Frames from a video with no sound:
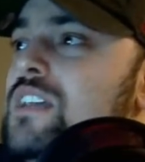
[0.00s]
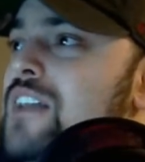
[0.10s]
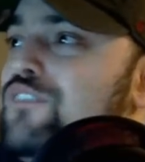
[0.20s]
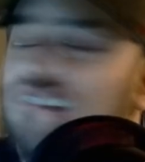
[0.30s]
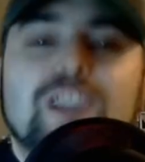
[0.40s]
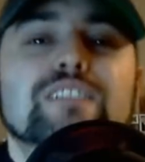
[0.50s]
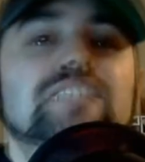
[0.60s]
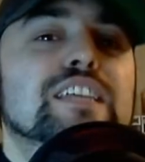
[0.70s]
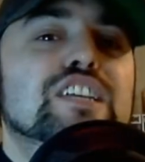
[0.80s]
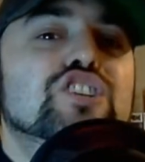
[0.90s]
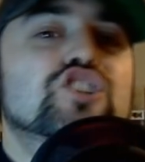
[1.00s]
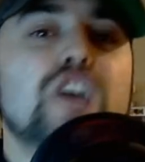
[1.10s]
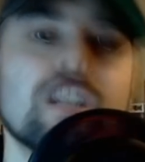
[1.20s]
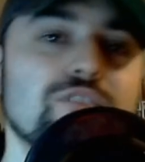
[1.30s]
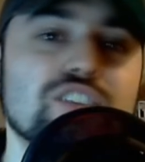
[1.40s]
that fucking
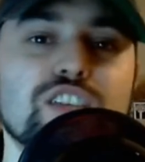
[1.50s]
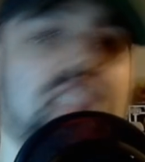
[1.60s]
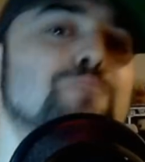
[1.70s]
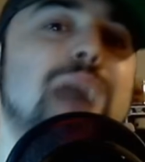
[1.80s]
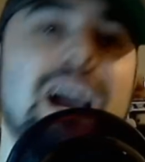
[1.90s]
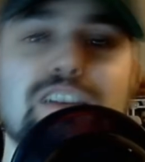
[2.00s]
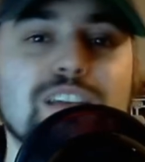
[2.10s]
degenerate sitting in the back of the